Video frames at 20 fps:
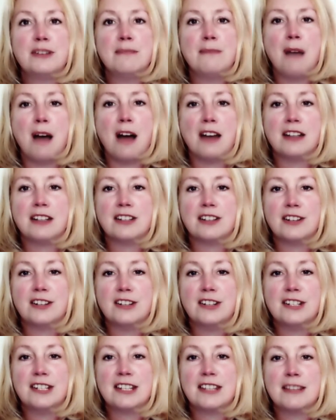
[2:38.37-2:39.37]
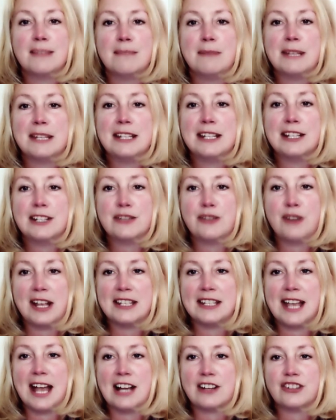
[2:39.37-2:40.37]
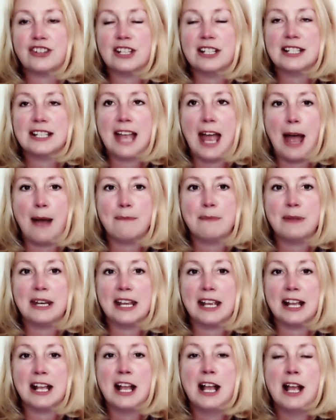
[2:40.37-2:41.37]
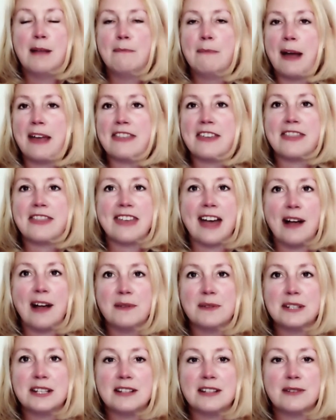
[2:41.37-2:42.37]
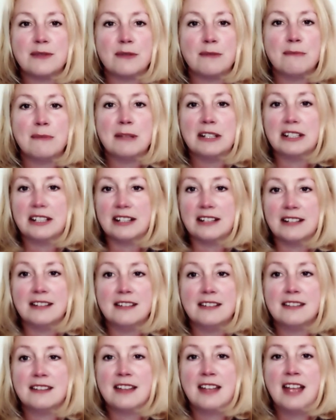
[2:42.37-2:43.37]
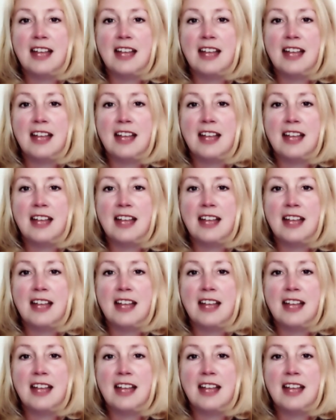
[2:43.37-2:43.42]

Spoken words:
monitors the business transactions happening by the thousands or millions